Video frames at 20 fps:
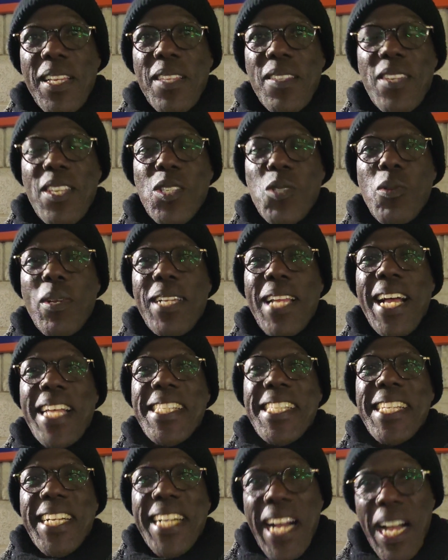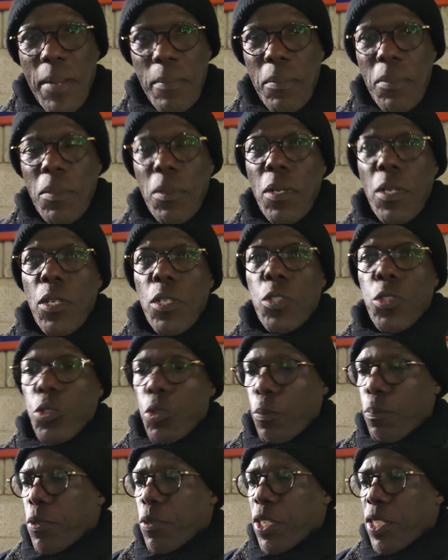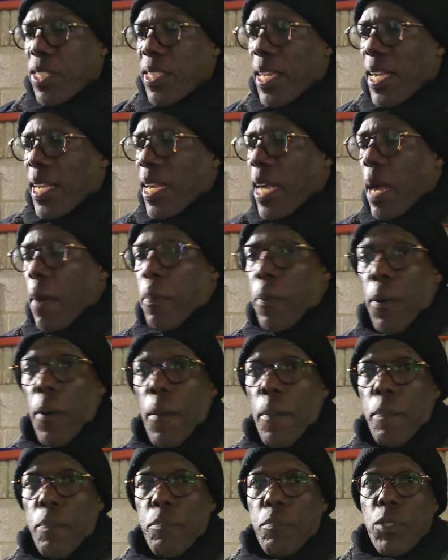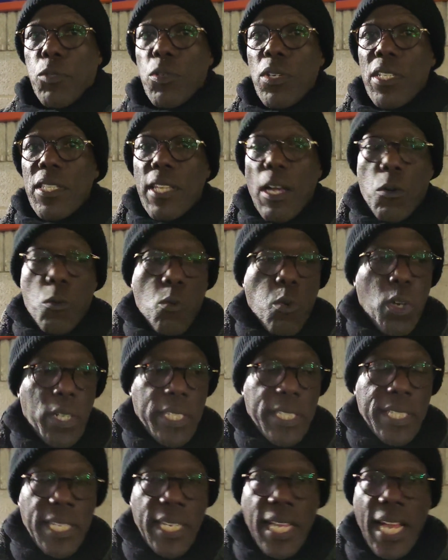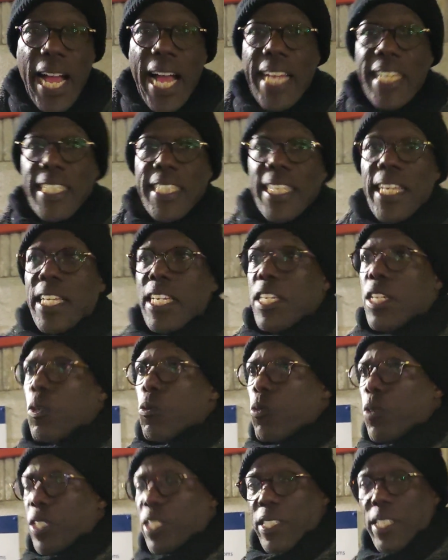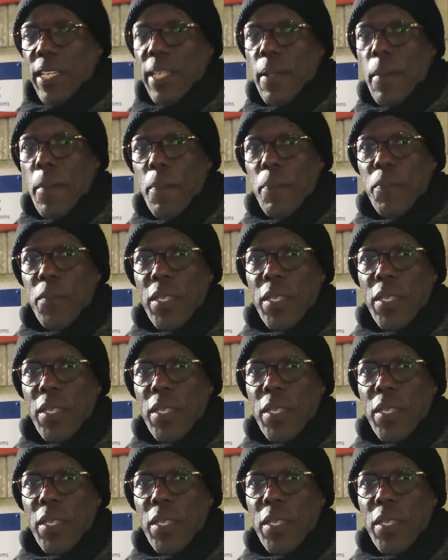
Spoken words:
This one has come to bridge the gap between the quality and the inequality,